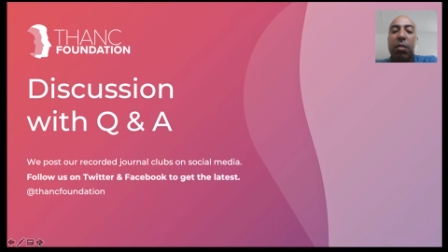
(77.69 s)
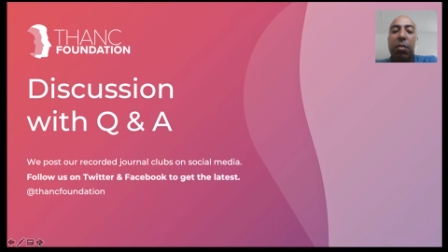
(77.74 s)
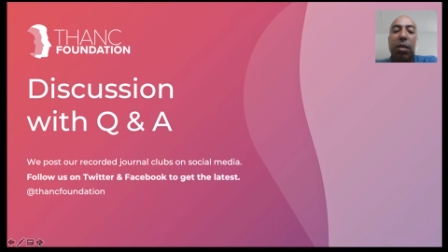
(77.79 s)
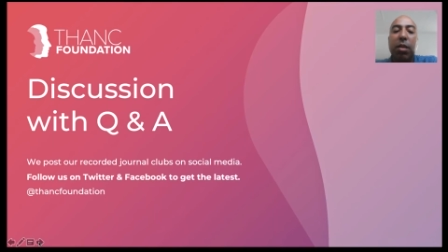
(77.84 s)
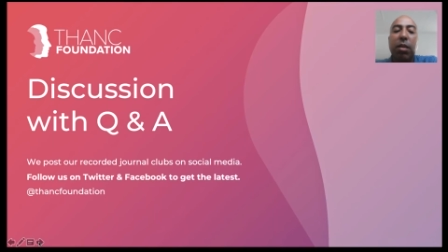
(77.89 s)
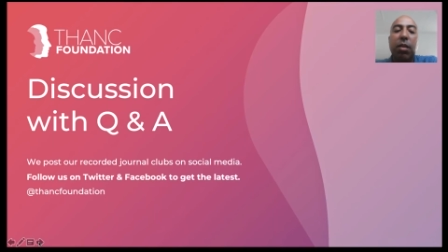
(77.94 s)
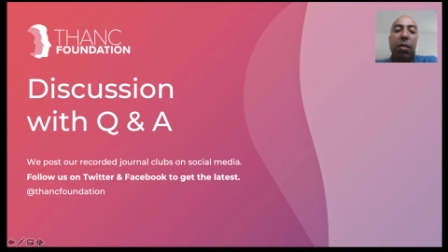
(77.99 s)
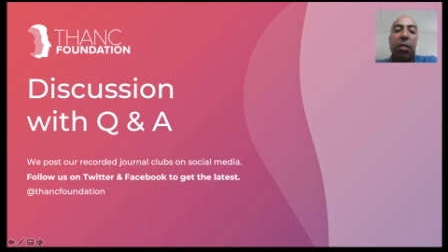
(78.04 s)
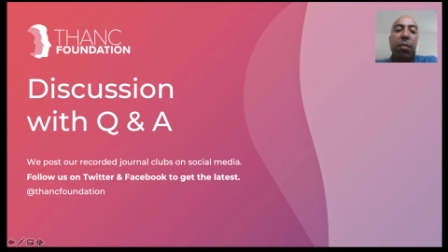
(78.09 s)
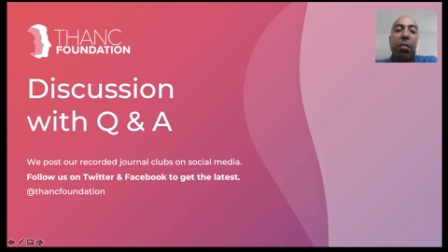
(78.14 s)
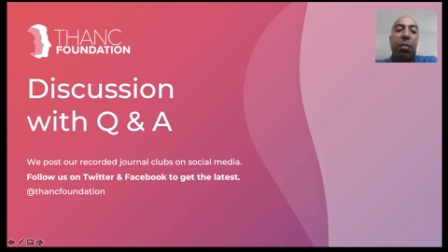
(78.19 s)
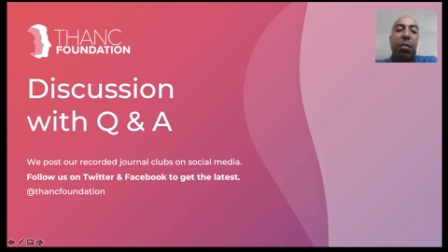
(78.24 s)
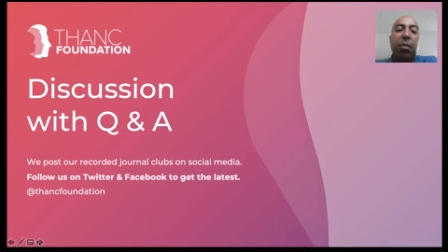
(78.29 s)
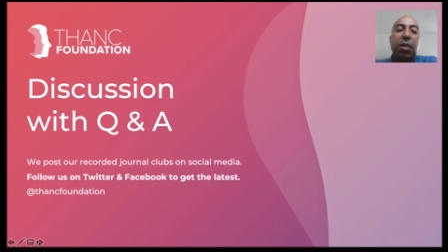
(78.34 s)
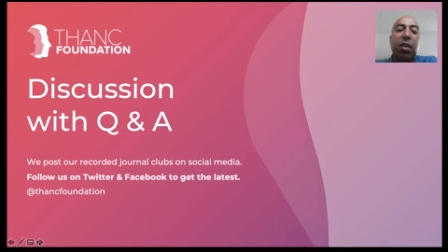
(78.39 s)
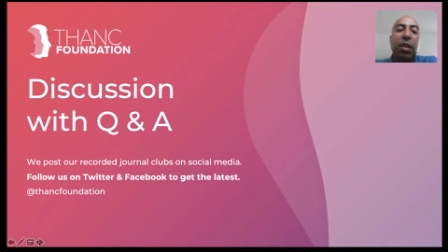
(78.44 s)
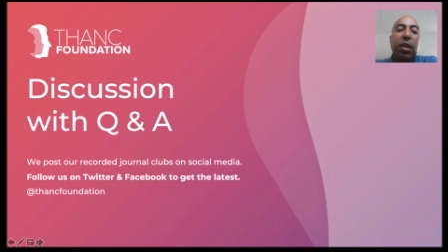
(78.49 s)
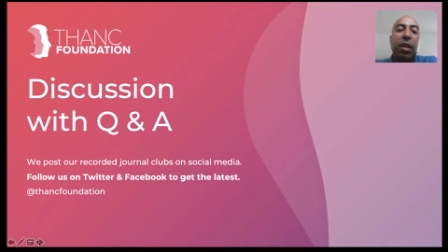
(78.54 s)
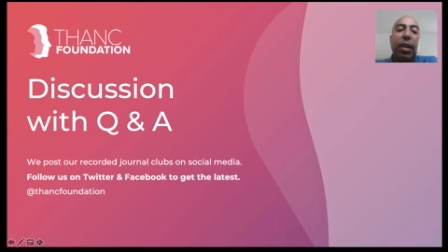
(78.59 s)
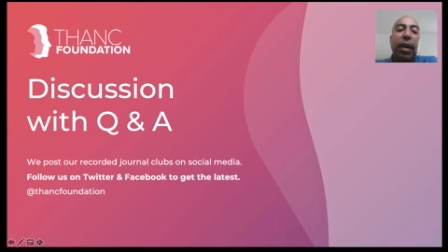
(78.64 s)
but but, but
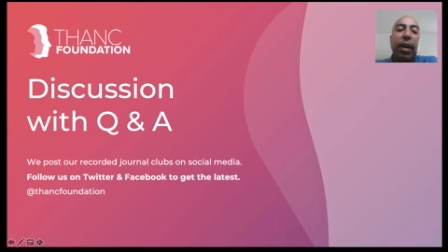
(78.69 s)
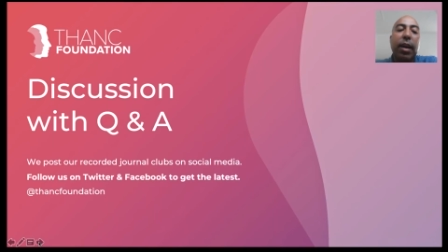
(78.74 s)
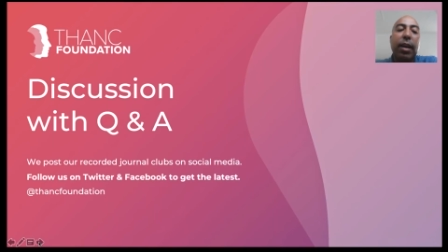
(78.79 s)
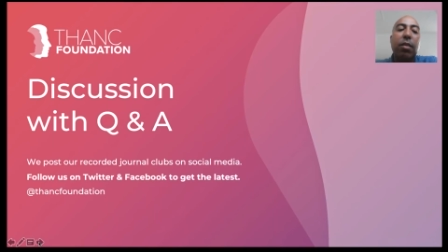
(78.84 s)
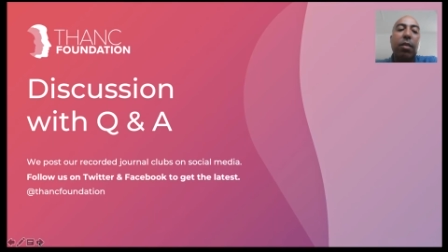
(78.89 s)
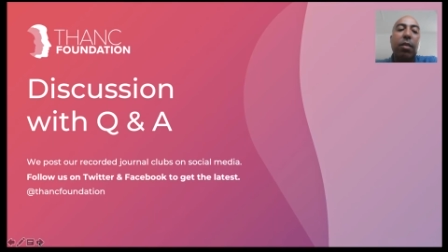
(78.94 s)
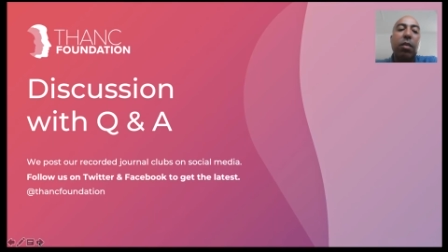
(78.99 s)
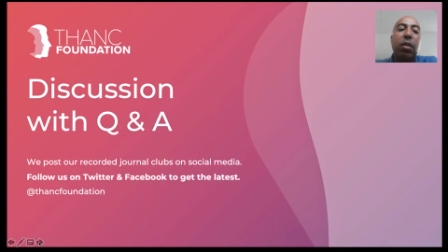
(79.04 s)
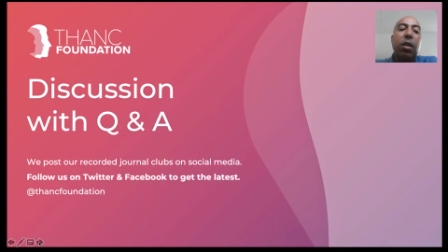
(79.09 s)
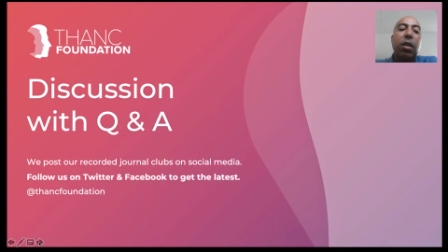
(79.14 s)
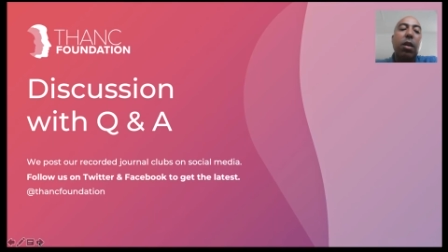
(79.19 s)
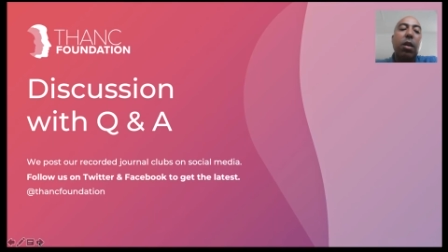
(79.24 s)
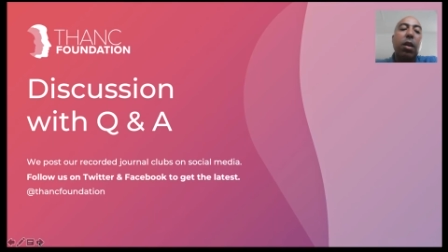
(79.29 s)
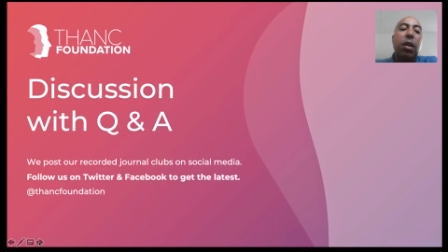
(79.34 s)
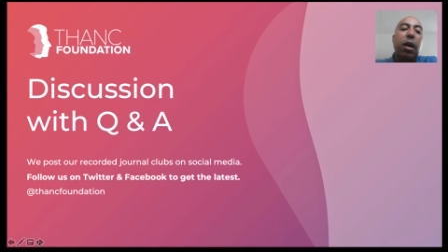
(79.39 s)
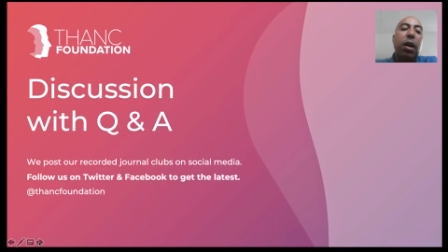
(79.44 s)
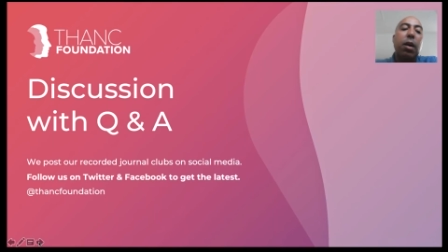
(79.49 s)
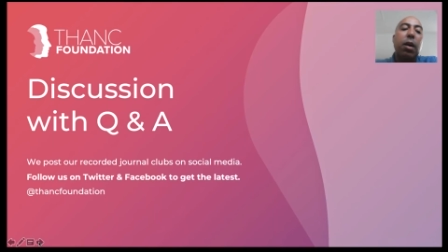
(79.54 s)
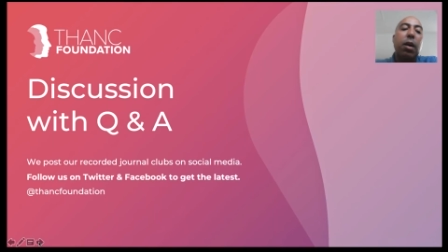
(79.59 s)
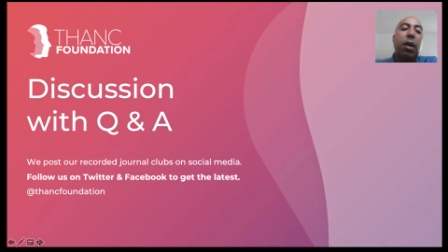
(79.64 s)
in the end
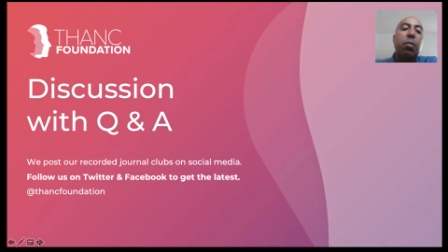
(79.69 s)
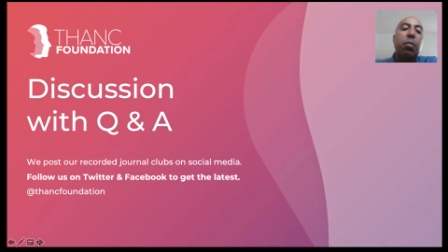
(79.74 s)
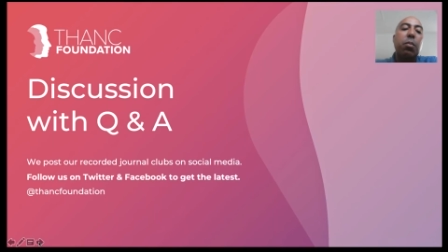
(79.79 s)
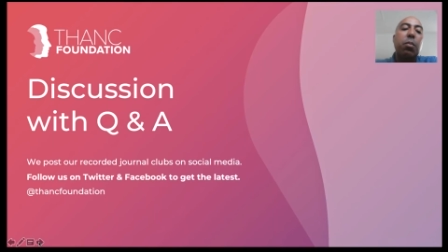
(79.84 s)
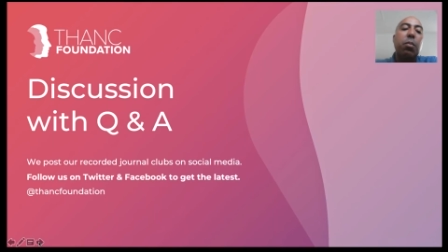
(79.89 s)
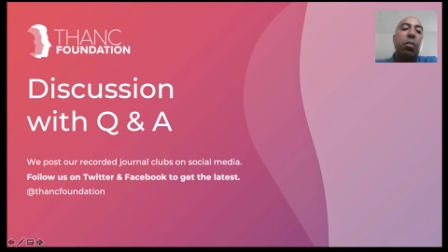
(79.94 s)
um,